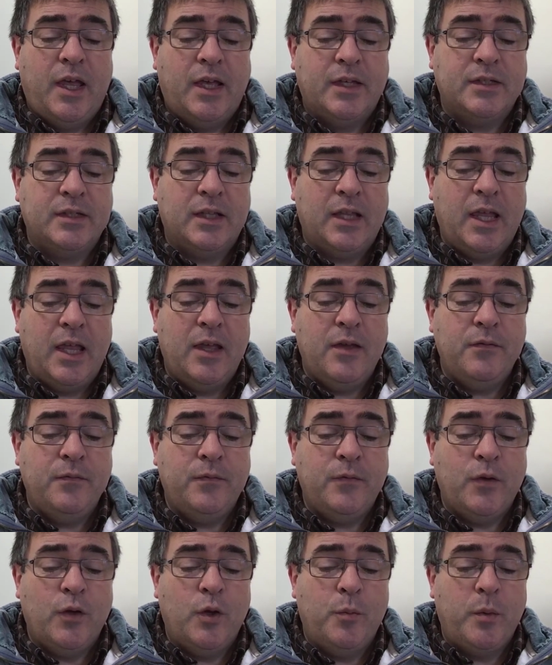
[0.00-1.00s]
A slave
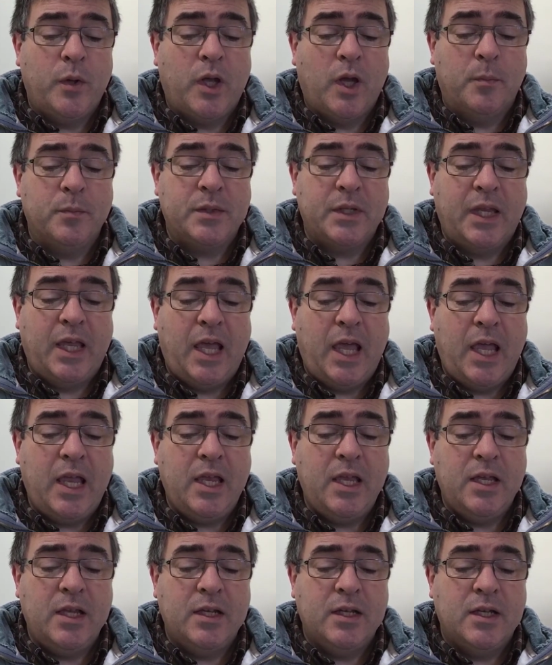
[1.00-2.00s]
who becomes a
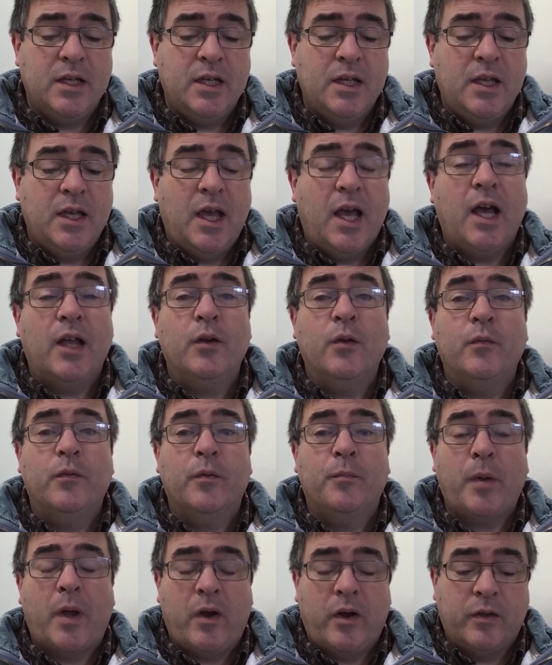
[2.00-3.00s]
king. An
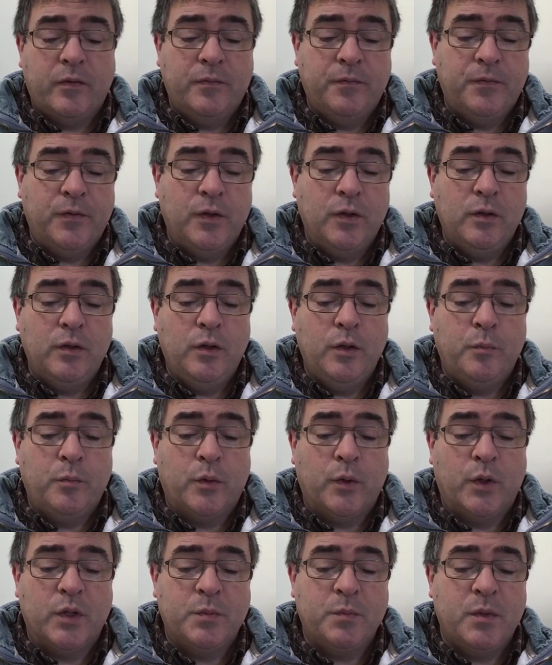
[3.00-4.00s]
overbearing fool who
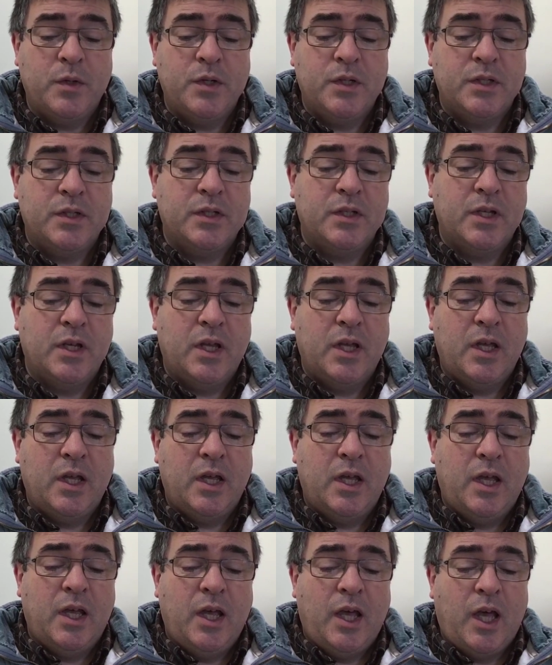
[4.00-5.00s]
prospers.
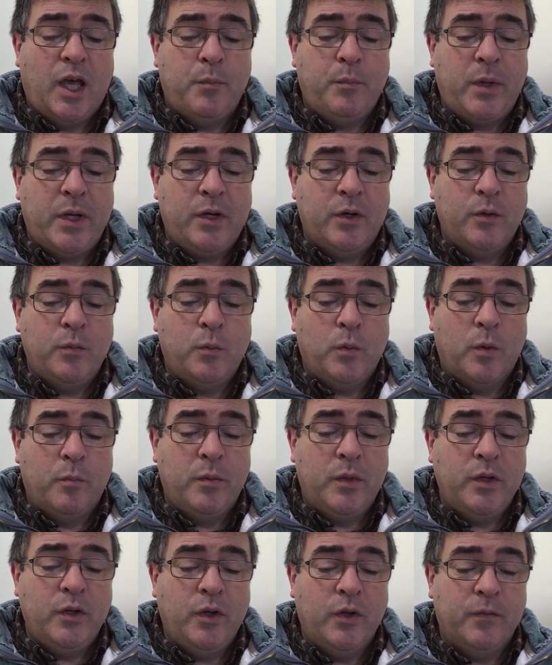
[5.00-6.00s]
A bitter
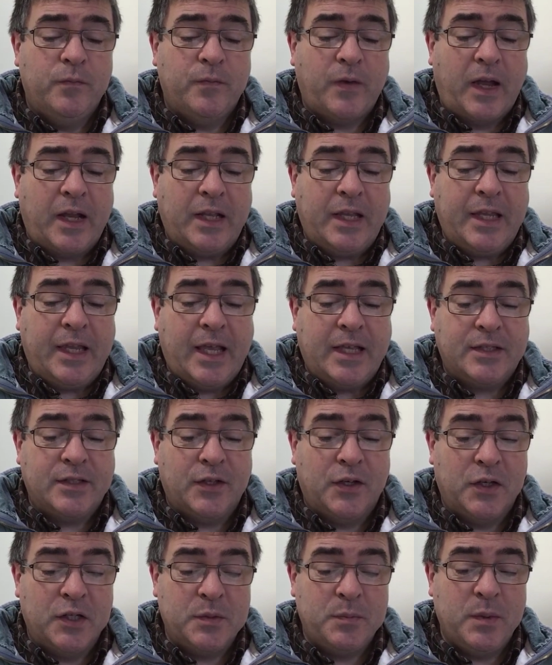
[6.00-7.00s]
woman who finally gets a
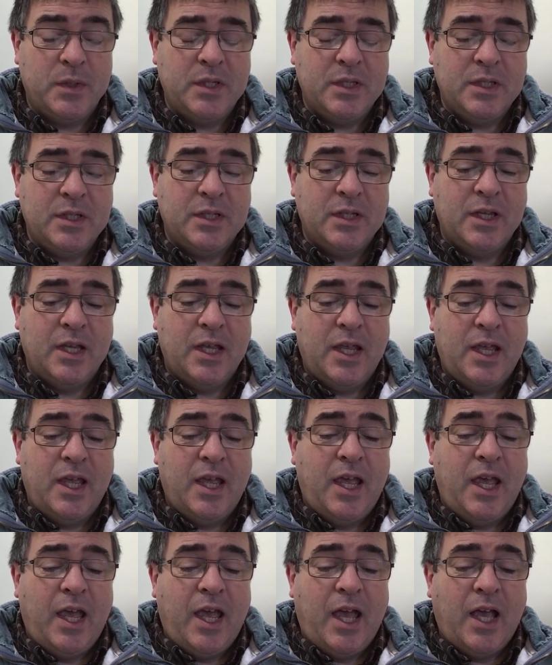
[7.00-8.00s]
husband.
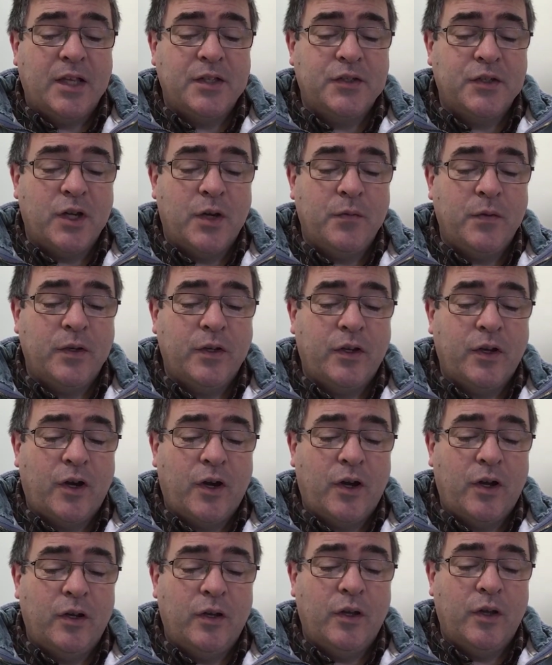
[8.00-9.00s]
A servant
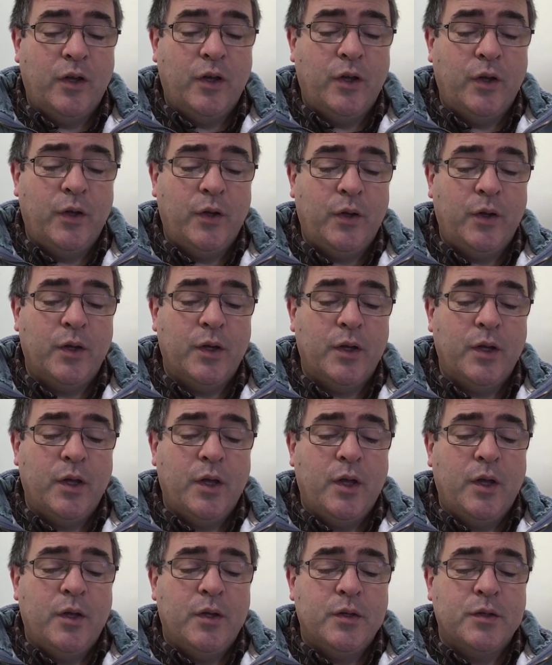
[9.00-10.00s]
girl who
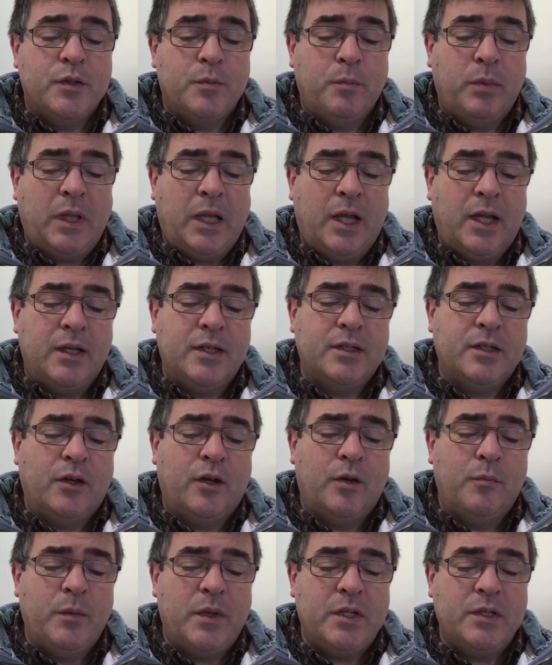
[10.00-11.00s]
supplies
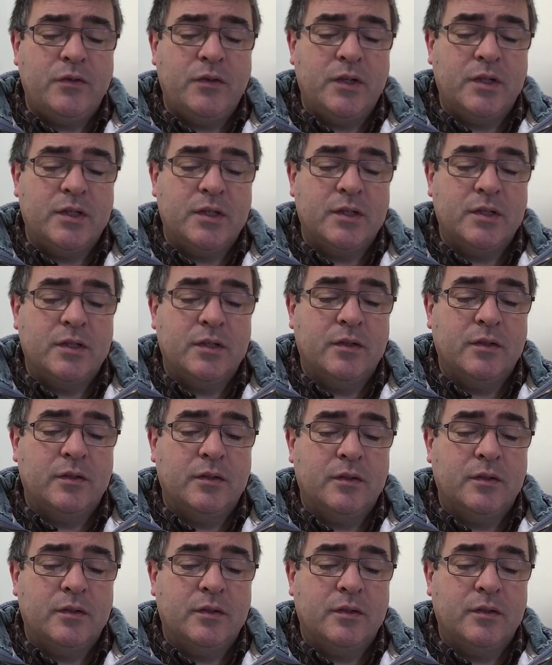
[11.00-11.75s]
her mistress.